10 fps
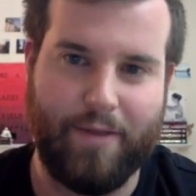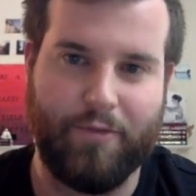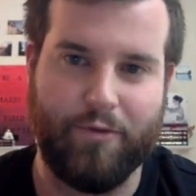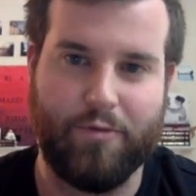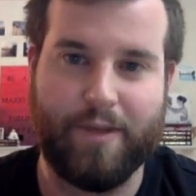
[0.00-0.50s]
them
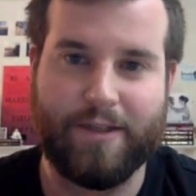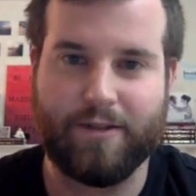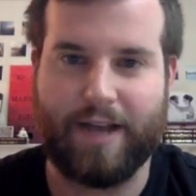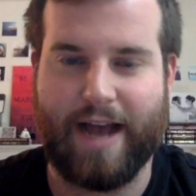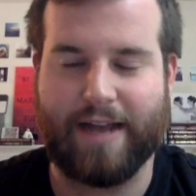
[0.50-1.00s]
through mental
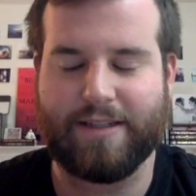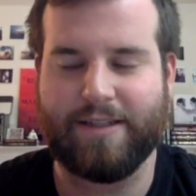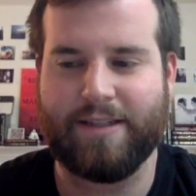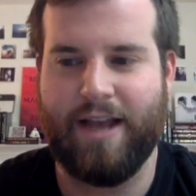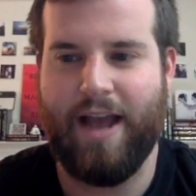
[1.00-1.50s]

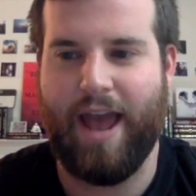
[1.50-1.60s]
tasks